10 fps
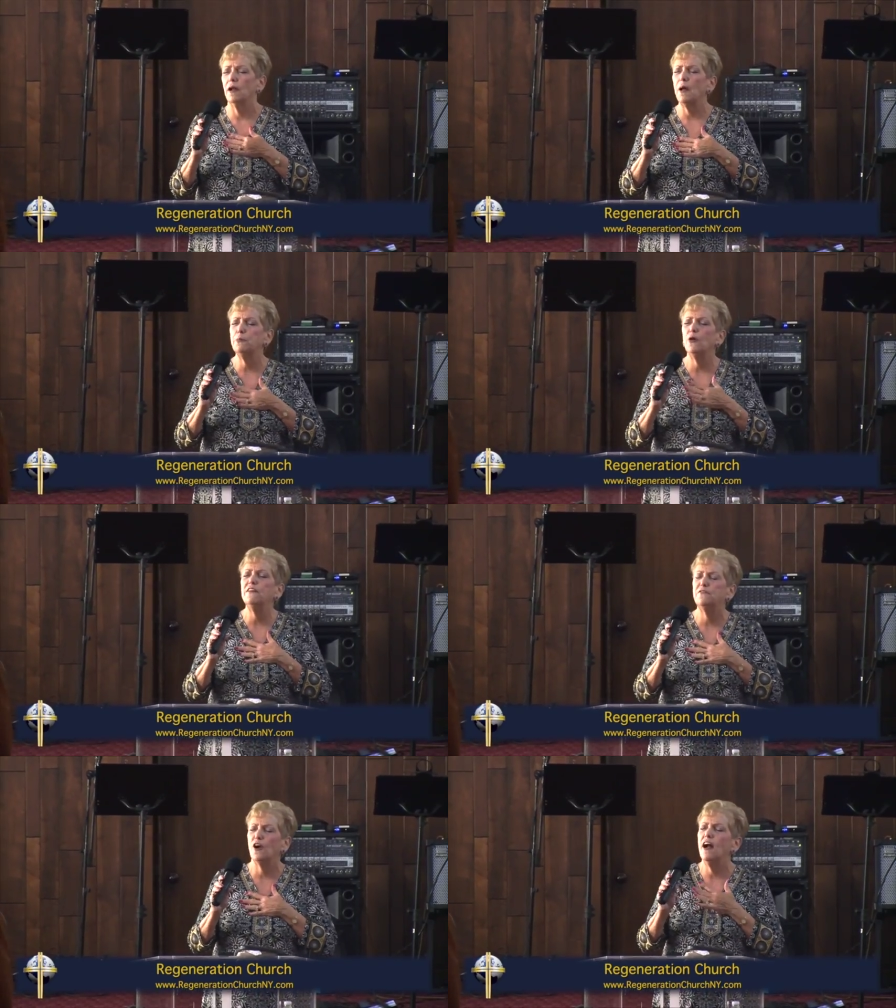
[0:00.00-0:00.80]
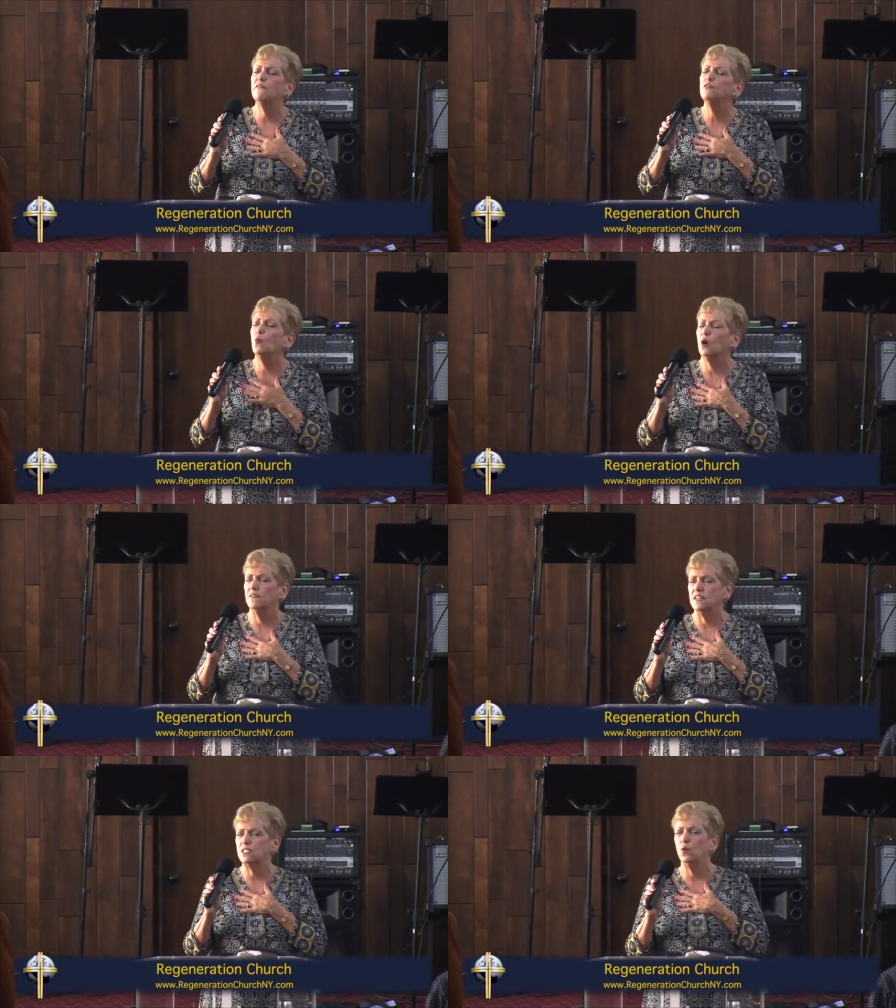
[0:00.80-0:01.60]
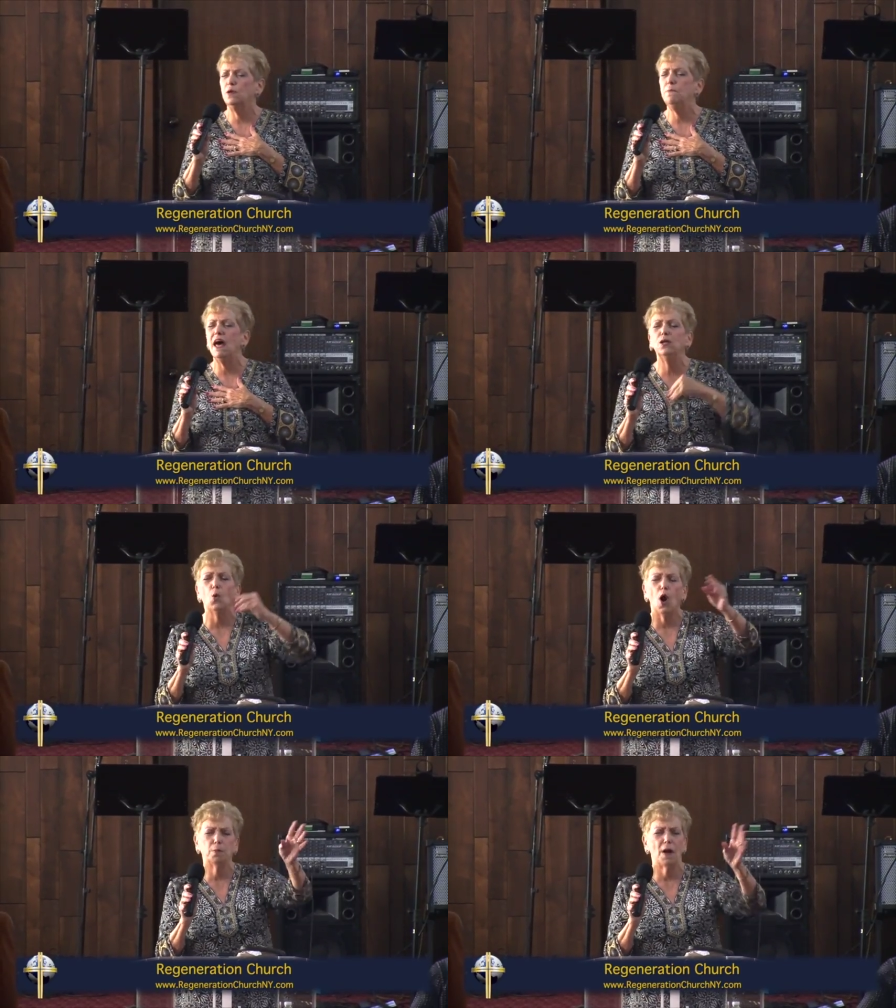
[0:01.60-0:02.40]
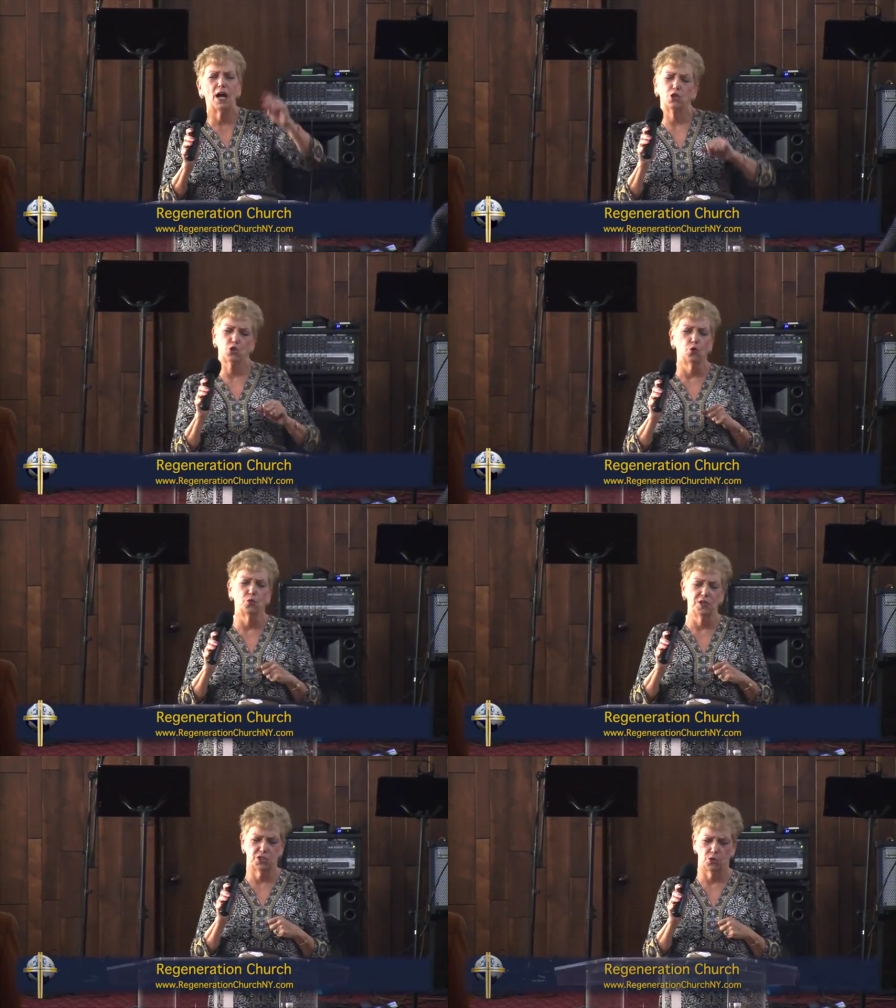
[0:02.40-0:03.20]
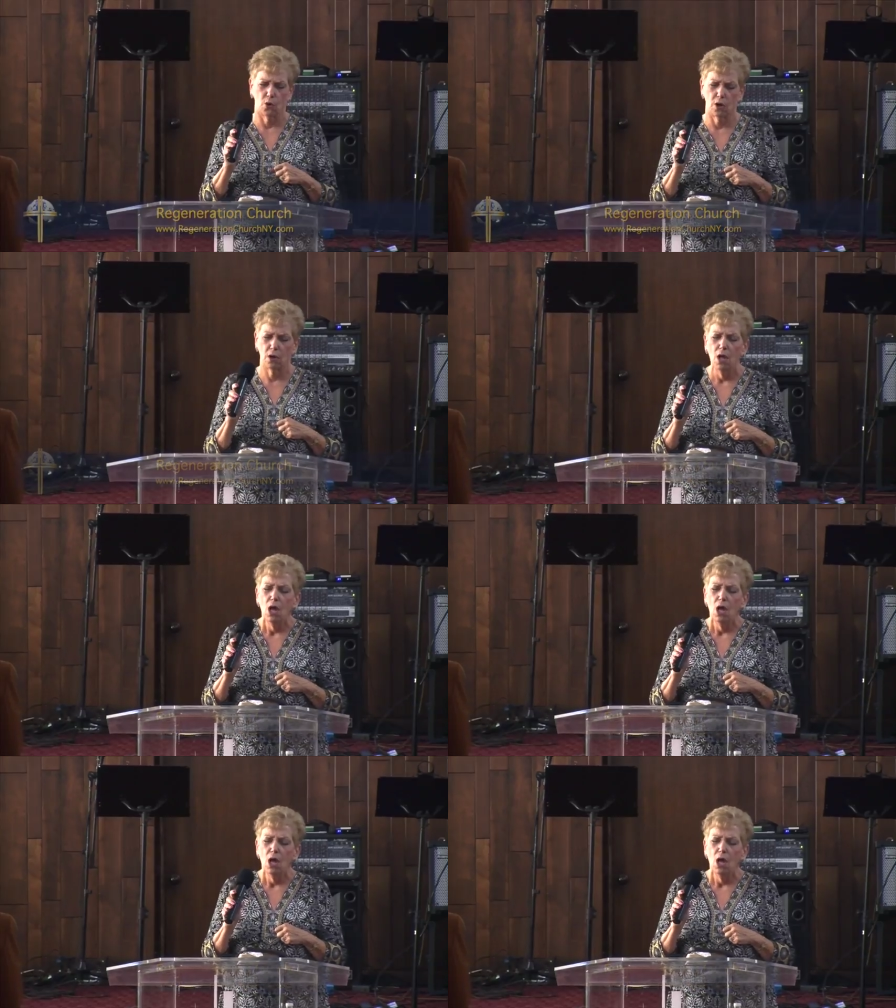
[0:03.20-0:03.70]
I pray for every one of us when men walk by a jewelry store